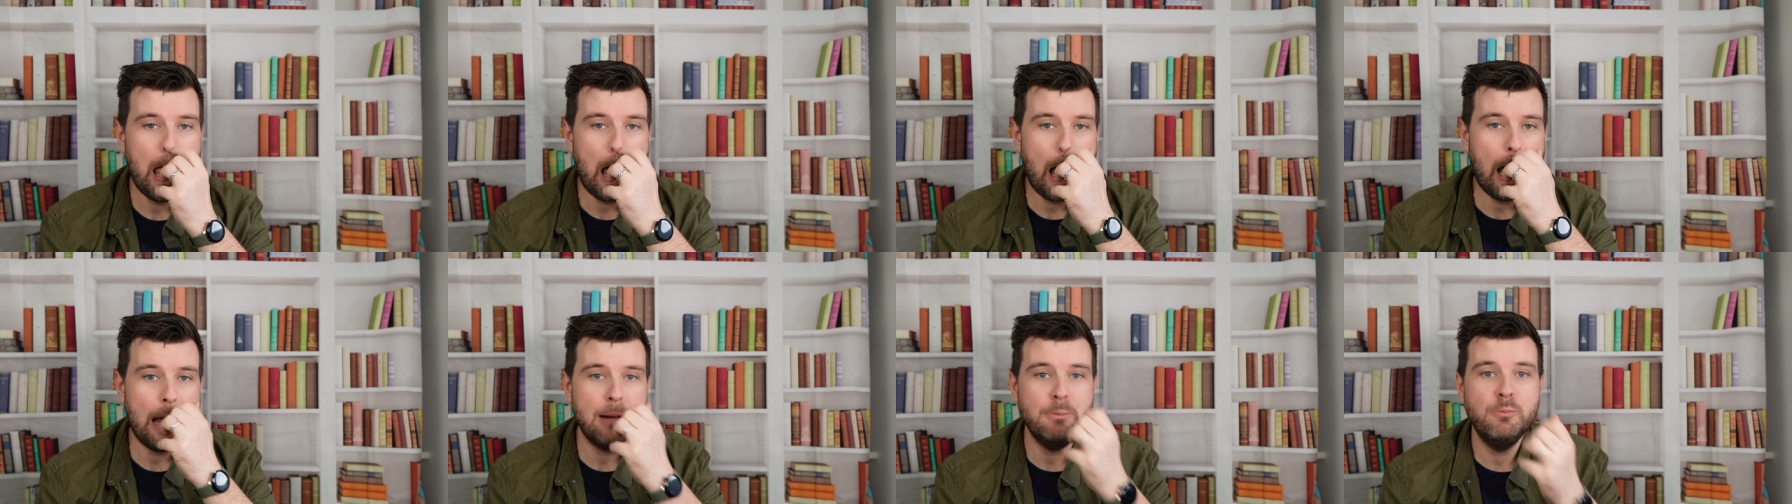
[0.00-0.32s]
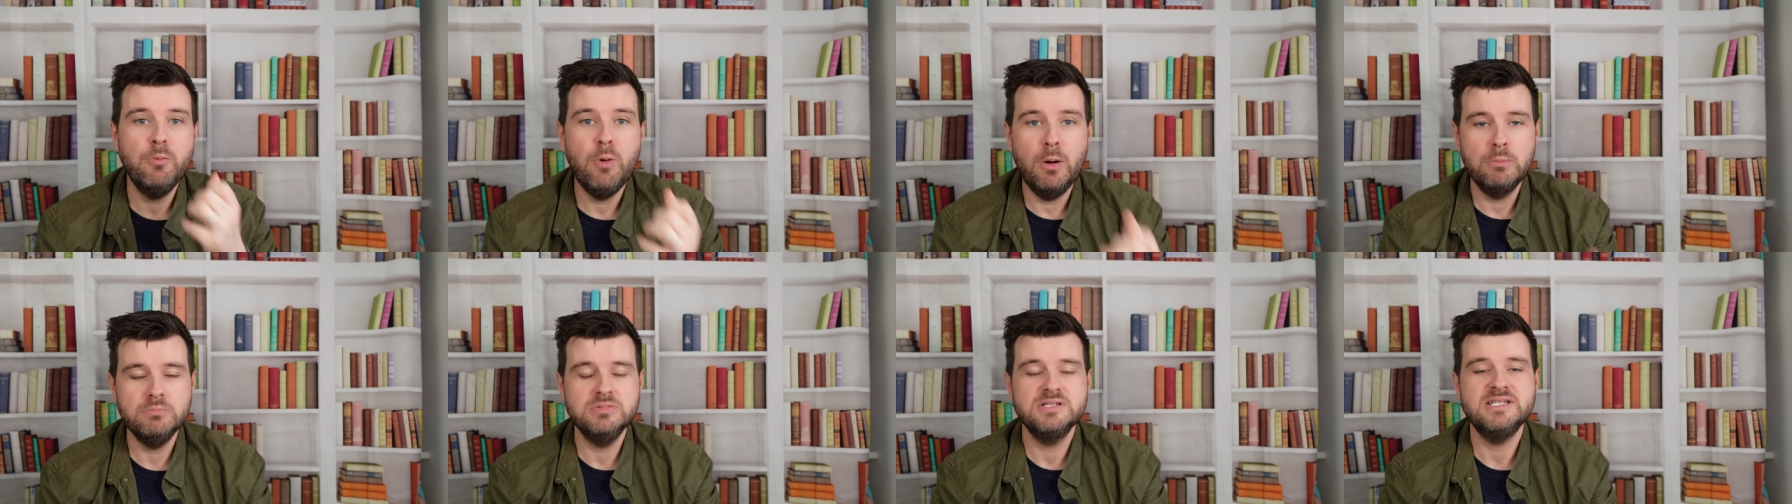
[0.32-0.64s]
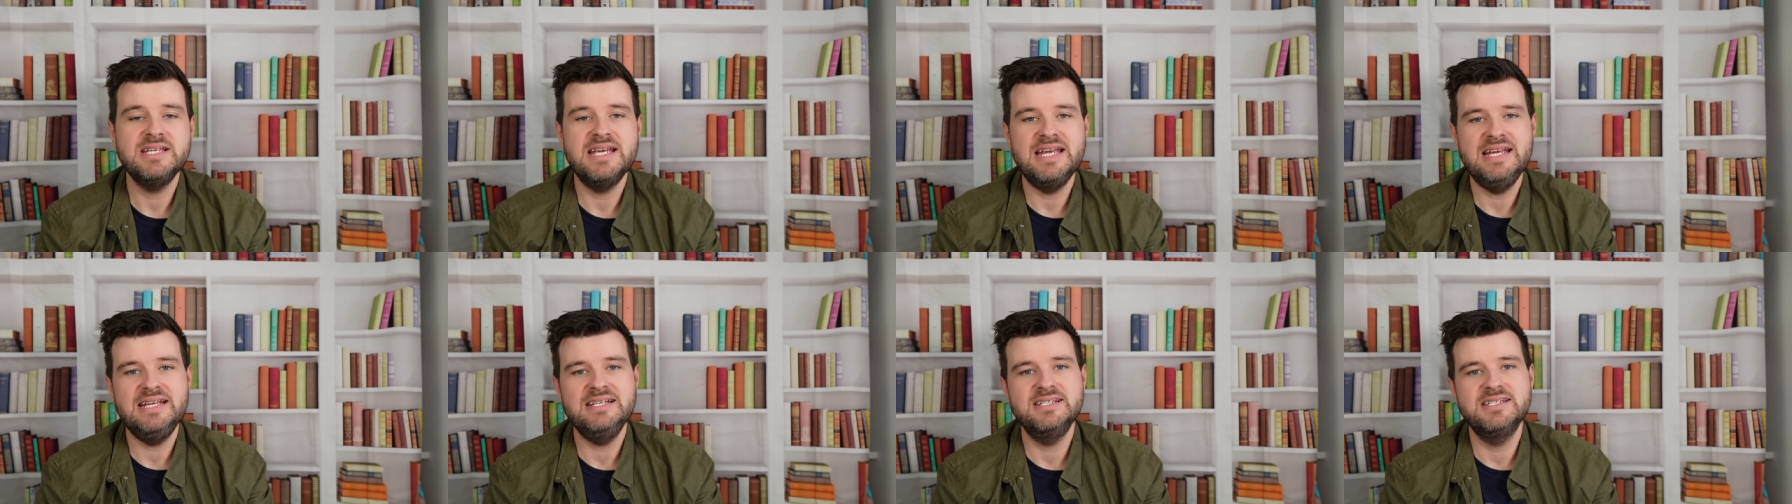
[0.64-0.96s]
I
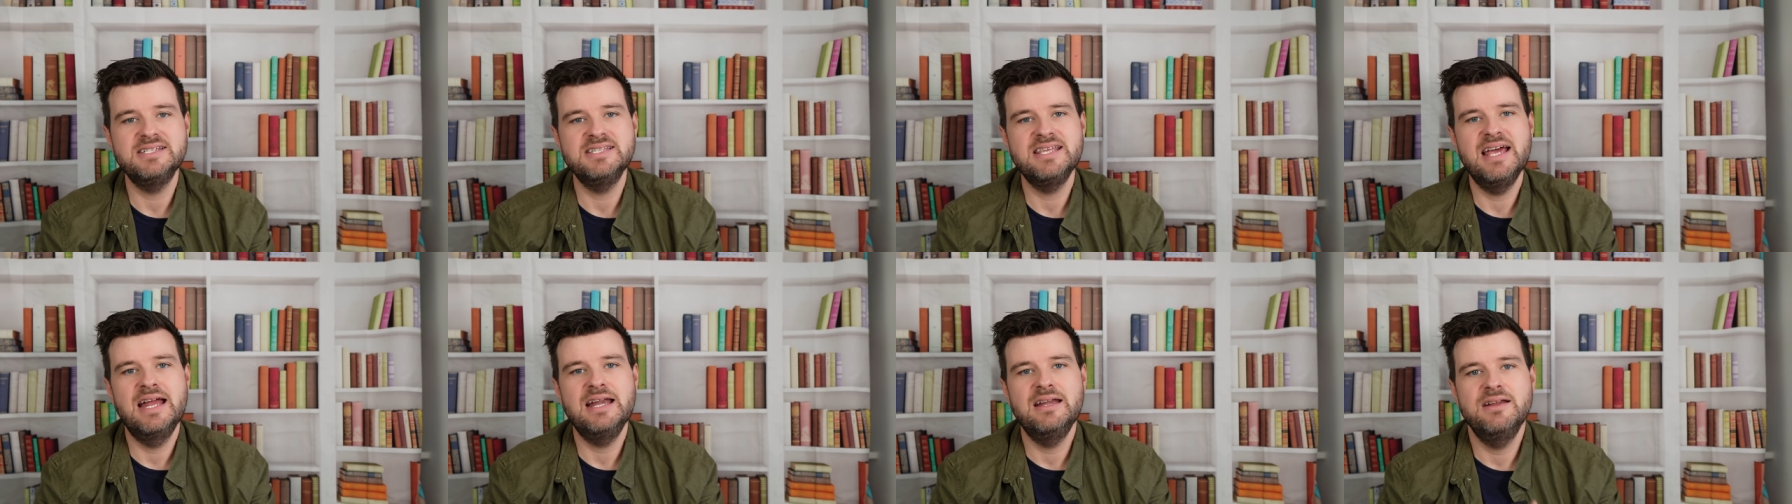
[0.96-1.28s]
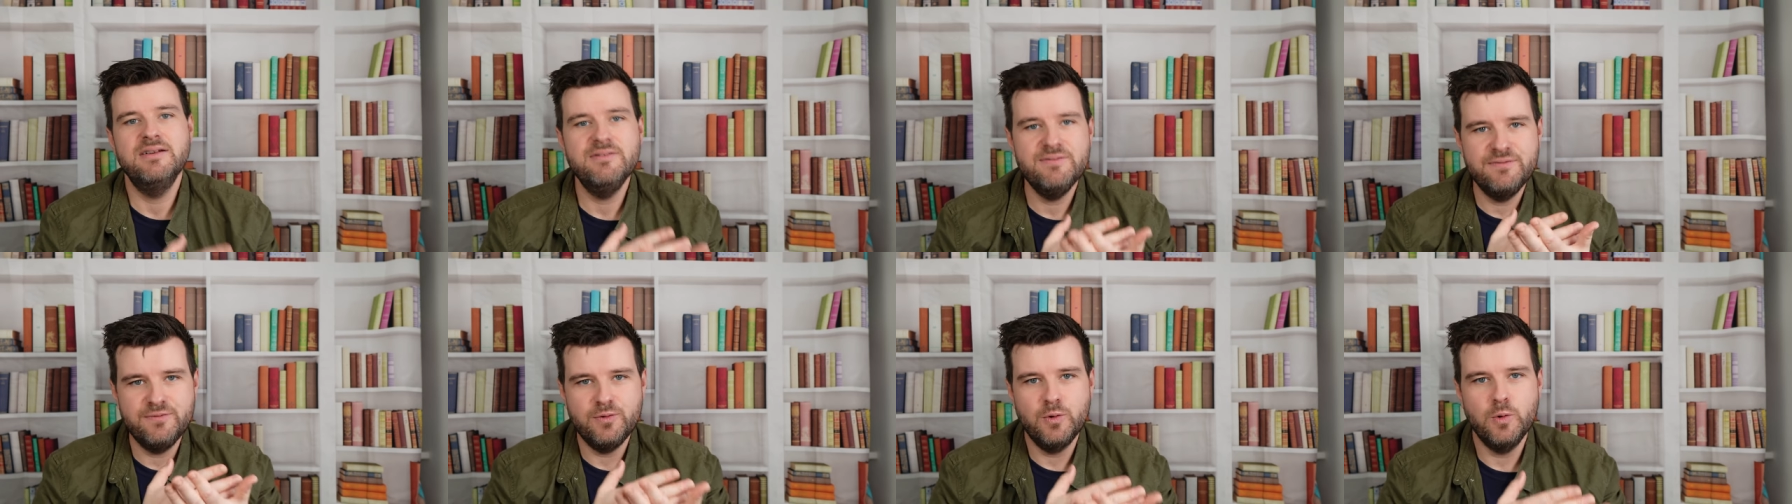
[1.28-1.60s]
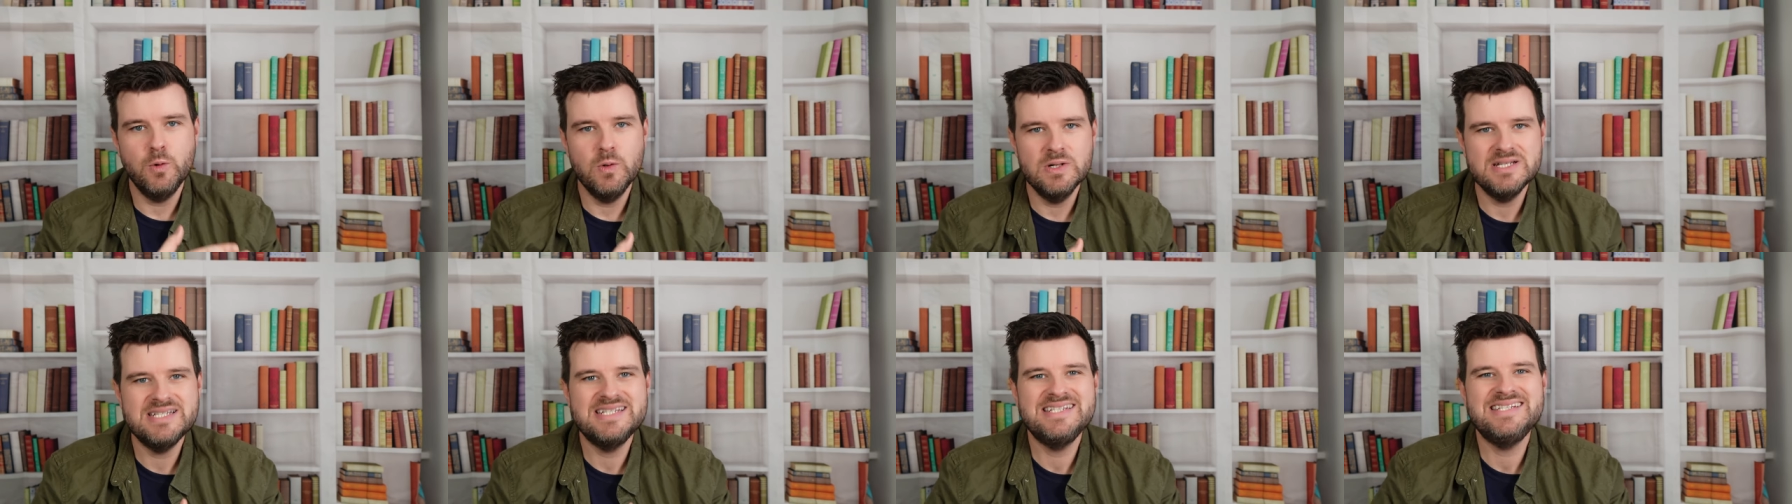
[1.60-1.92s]
won't eat then
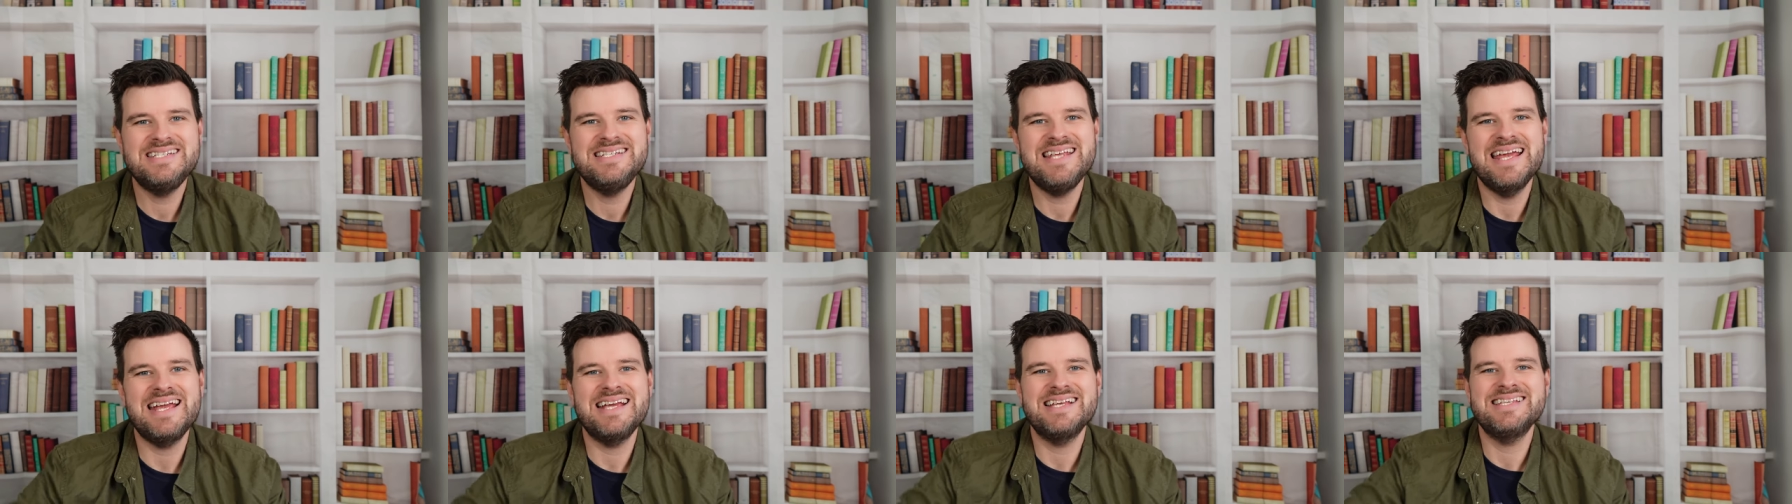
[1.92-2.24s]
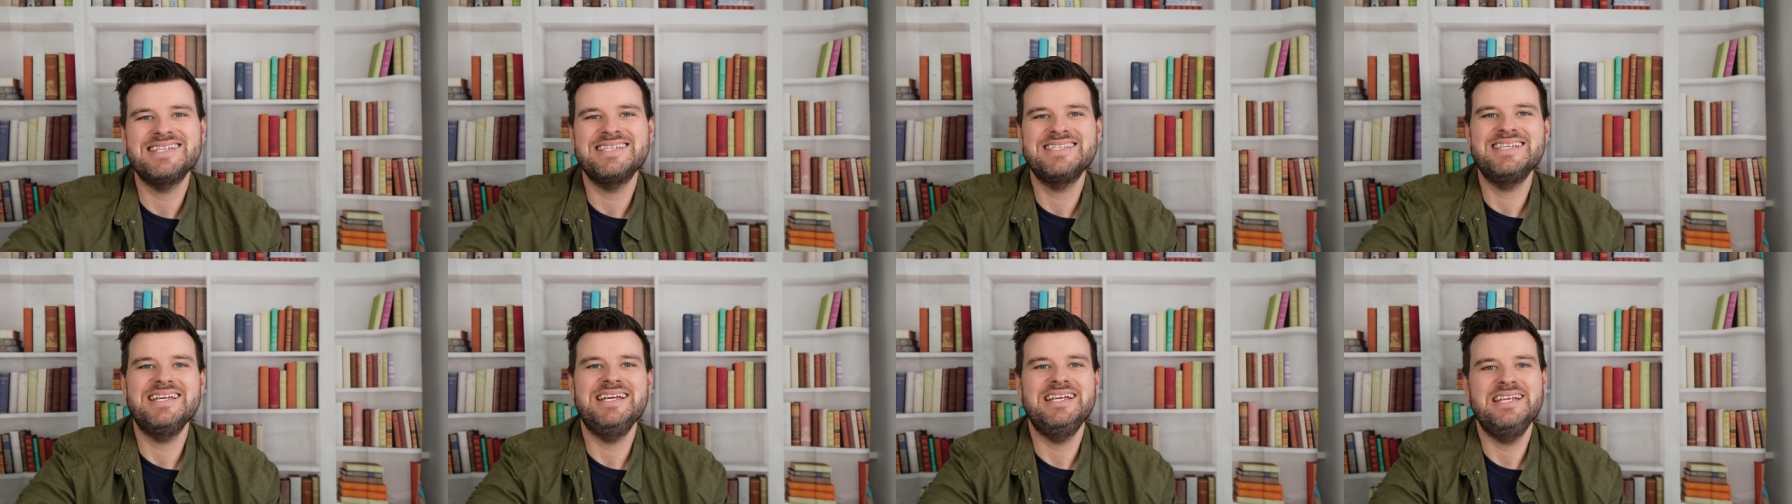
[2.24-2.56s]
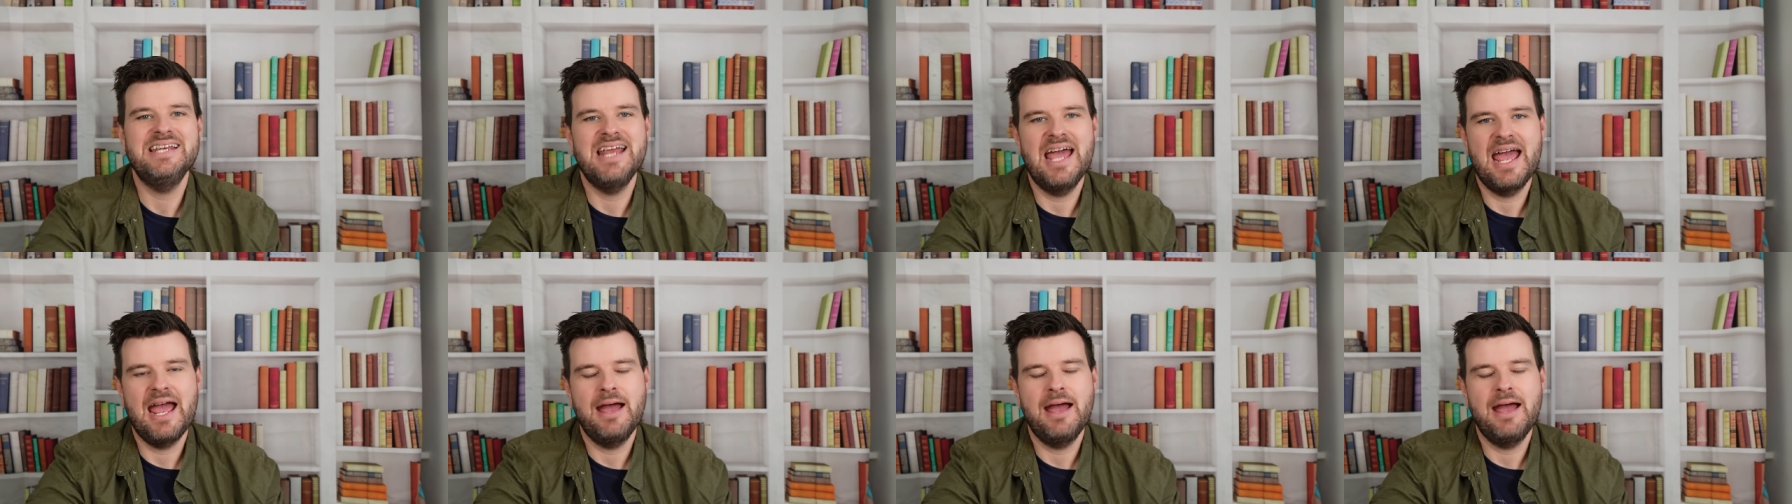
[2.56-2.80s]
for 16